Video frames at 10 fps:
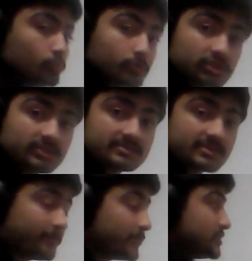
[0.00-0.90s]
which
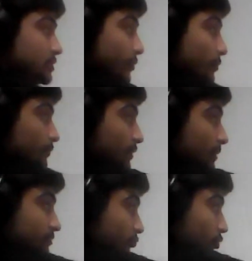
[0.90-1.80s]
is f of 0.
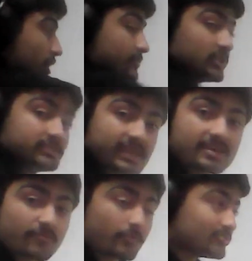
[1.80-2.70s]
When I'm
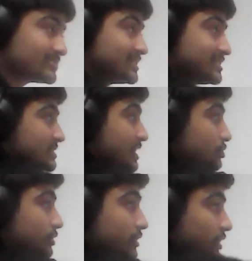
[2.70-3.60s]
saying first, this is
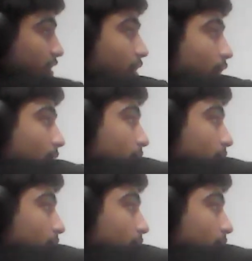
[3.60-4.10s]
actually the